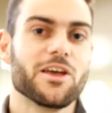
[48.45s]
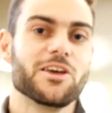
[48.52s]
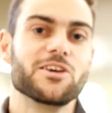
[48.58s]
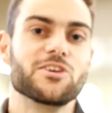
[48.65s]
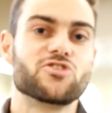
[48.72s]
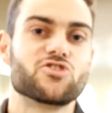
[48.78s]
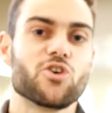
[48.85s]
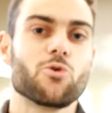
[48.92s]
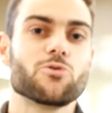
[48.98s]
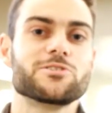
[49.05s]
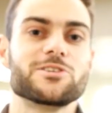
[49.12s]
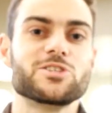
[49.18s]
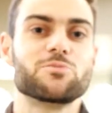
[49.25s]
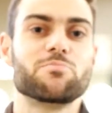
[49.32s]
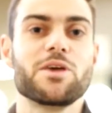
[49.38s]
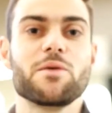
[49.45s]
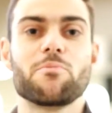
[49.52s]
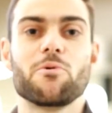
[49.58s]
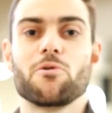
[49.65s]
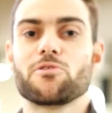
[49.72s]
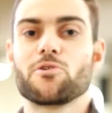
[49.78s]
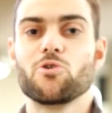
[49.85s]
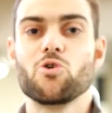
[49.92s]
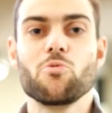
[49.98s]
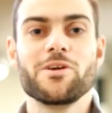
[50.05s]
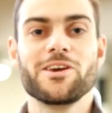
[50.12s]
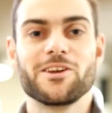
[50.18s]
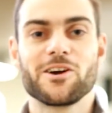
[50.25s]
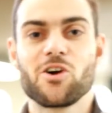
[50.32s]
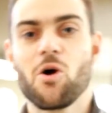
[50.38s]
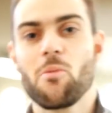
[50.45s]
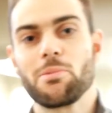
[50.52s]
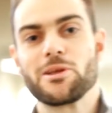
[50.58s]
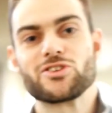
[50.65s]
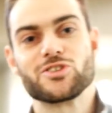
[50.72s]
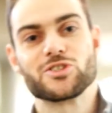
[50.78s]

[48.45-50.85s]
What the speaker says: He chose his people through whom he'd accomplish